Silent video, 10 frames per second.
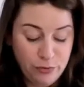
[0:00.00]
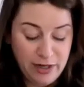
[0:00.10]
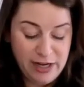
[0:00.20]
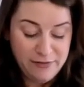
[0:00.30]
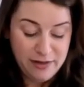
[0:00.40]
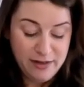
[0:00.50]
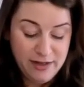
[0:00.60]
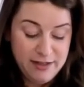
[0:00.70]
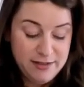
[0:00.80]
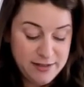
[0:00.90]
For
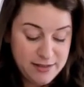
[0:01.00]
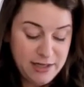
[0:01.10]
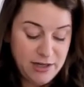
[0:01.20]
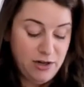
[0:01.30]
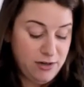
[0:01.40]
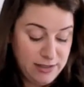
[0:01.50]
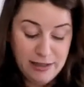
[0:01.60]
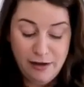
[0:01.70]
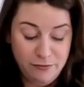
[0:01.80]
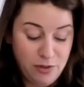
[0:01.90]
even sinners
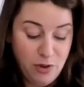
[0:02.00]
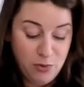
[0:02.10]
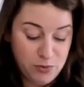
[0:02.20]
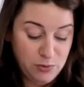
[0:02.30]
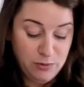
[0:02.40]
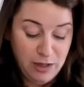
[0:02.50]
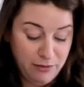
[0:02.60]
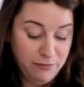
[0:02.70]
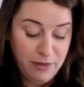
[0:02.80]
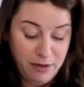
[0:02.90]
love those who
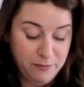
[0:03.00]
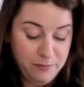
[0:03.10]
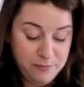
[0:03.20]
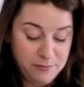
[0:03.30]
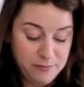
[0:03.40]
love them.